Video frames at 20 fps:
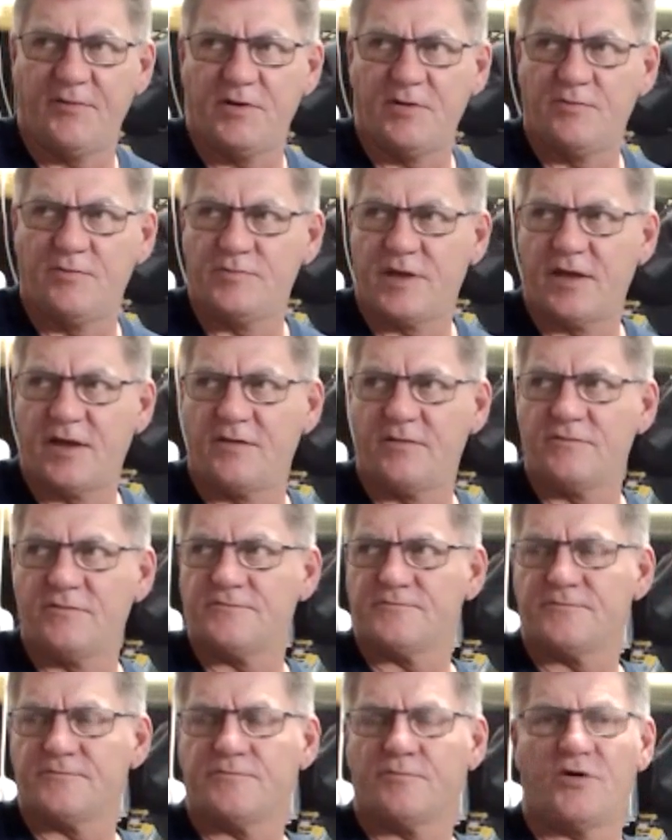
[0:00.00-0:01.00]
We've
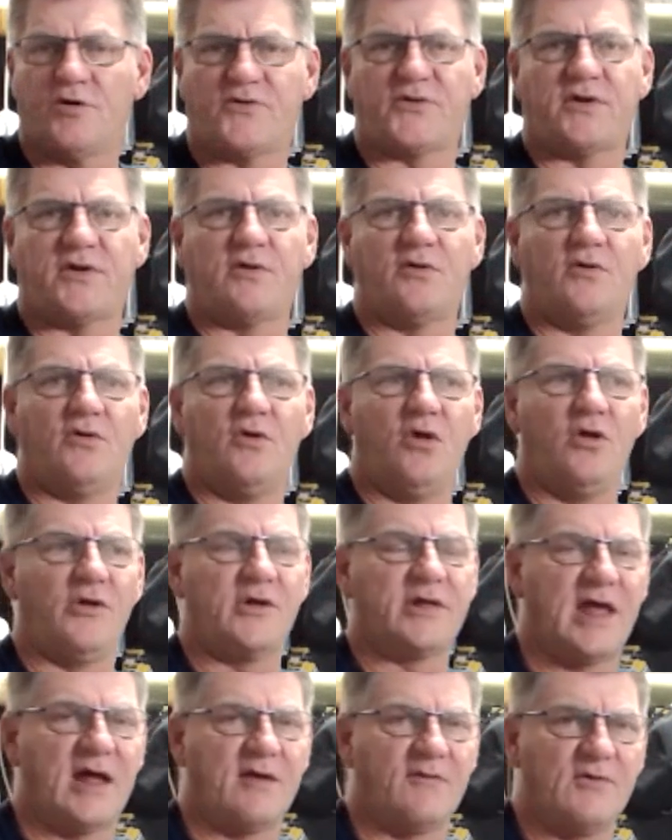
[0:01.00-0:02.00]
watched it all
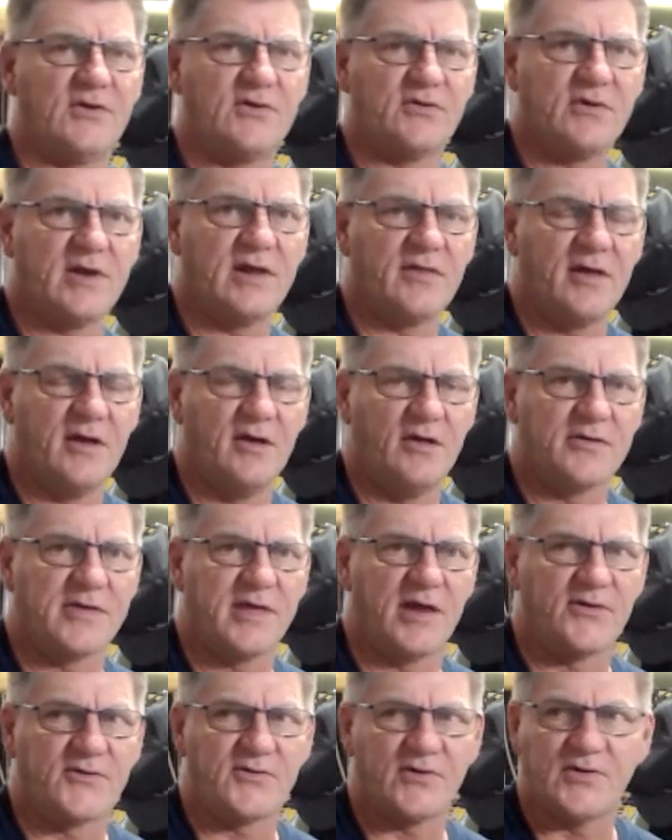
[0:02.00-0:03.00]
the coverage around the whole
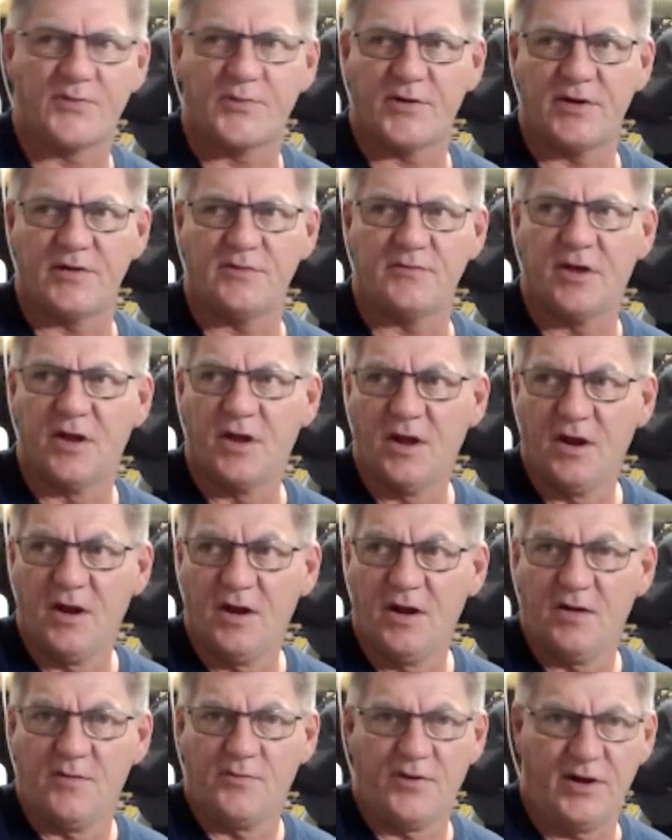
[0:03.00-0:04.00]
country. It's been
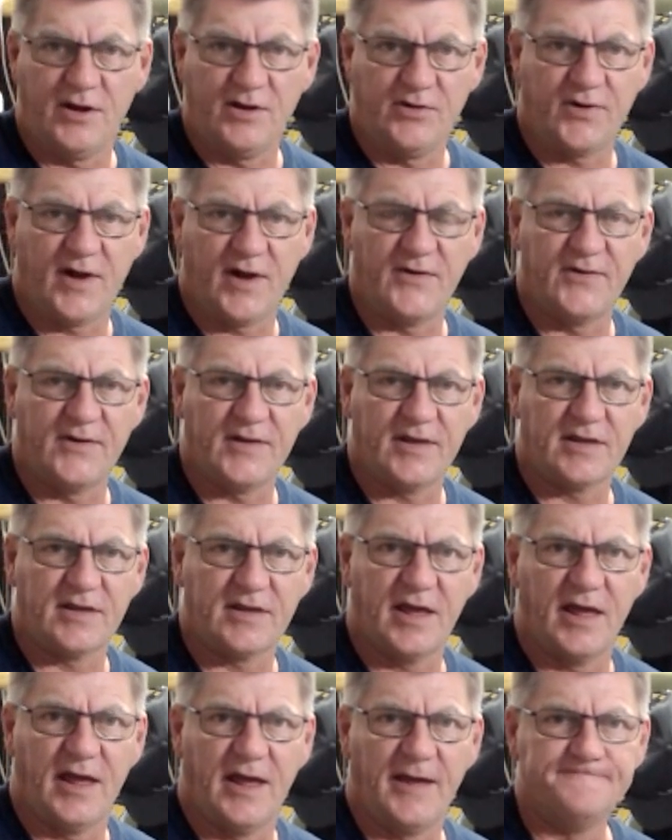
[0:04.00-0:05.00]
pretty tragic.
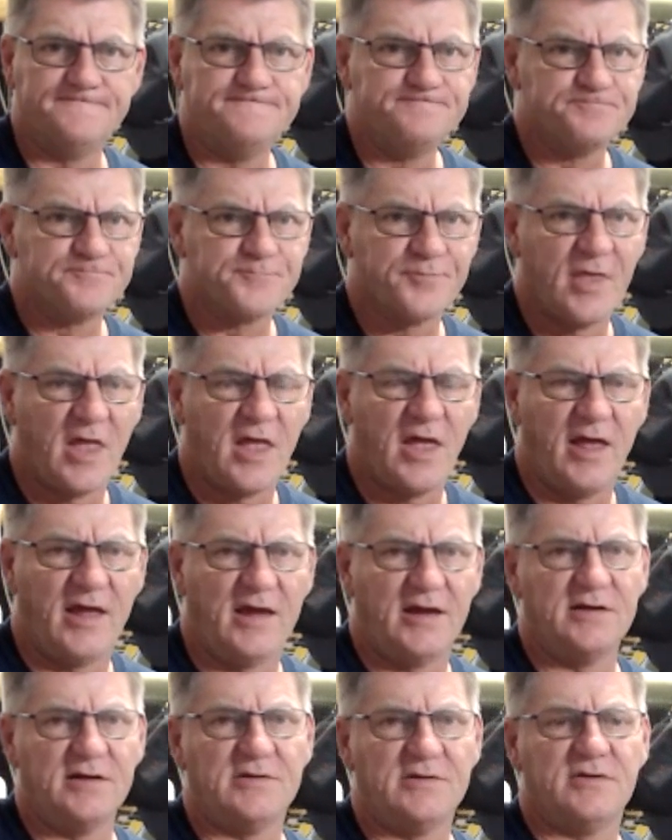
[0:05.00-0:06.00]
And
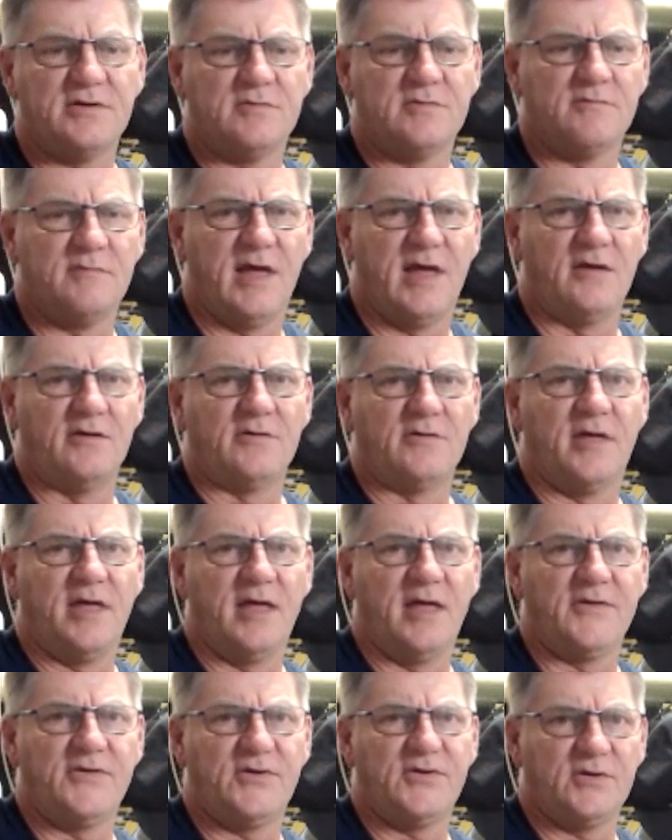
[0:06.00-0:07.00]
Mel,
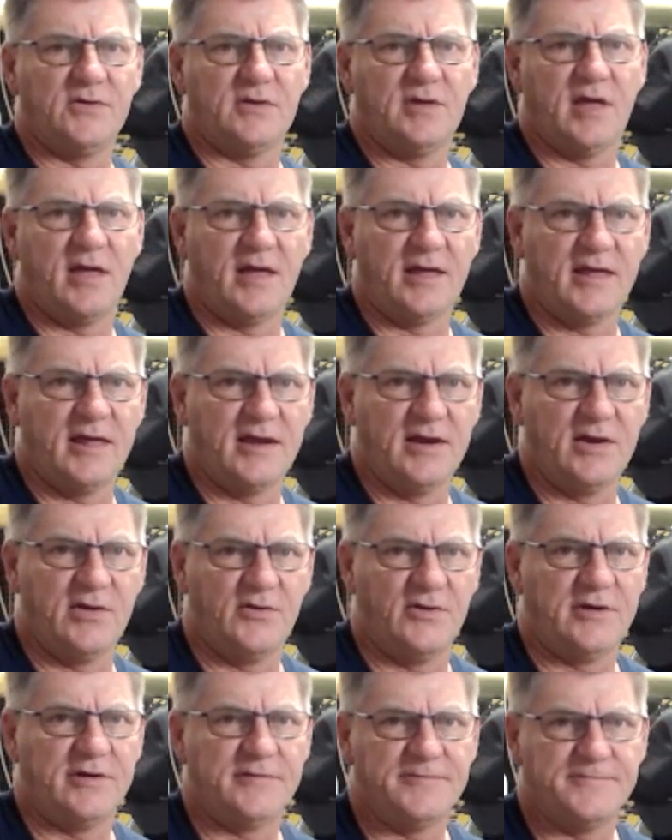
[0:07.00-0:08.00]
how did you get
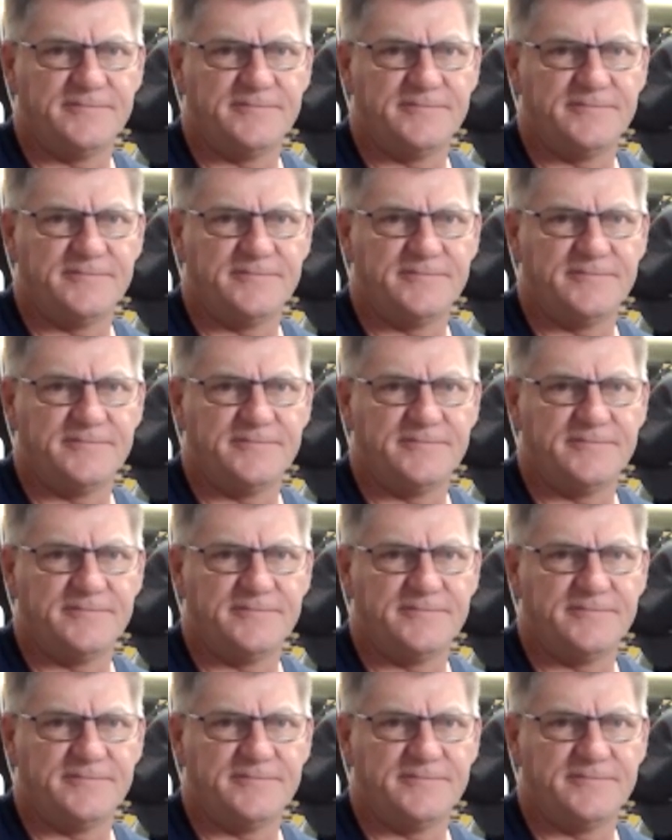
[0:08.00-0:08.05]
into it?